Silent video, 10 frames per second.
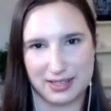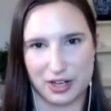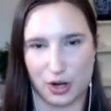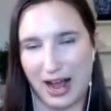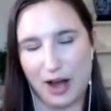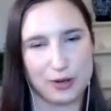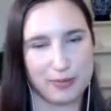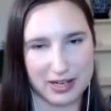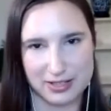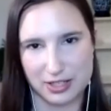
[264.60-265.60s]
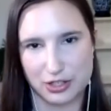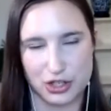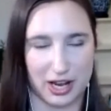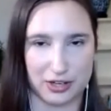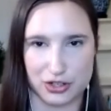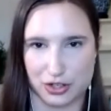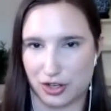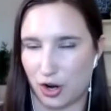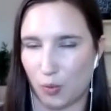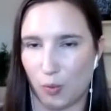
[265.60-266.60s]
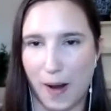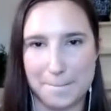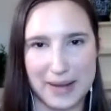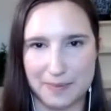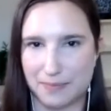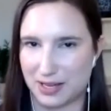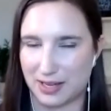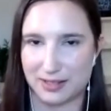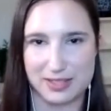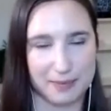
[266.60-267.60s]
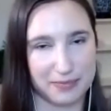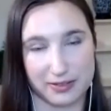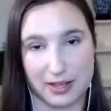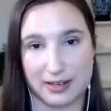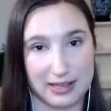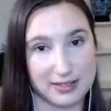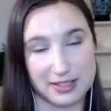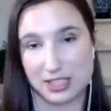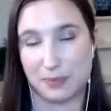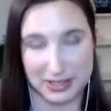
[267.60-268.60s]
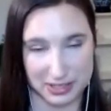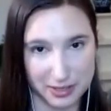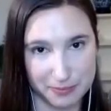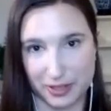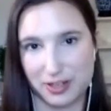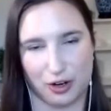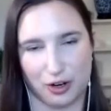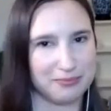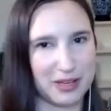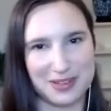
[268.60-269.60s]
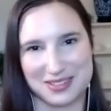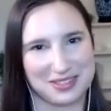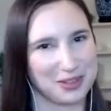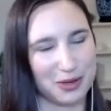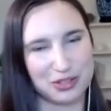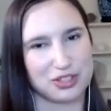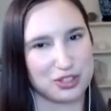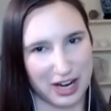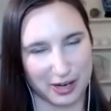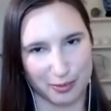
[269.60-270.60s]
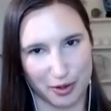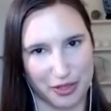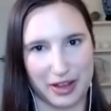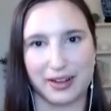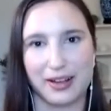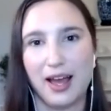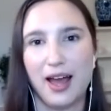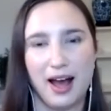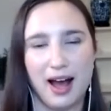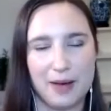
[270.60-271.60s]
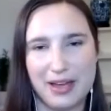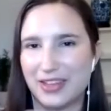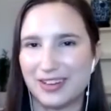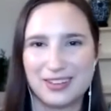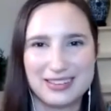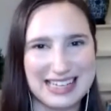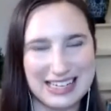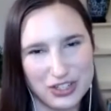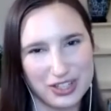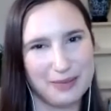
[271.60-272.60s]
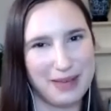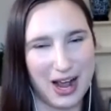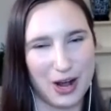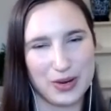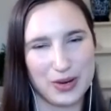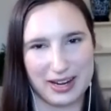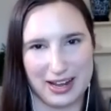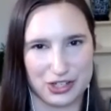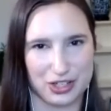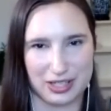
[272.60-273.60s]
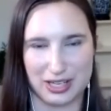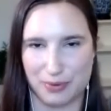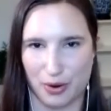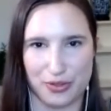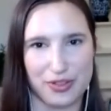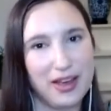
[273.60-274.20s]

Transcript: how their body's going to change, and what might be something that is expected but maybe isn't the most desirable thing, and then teaching them how we can actually both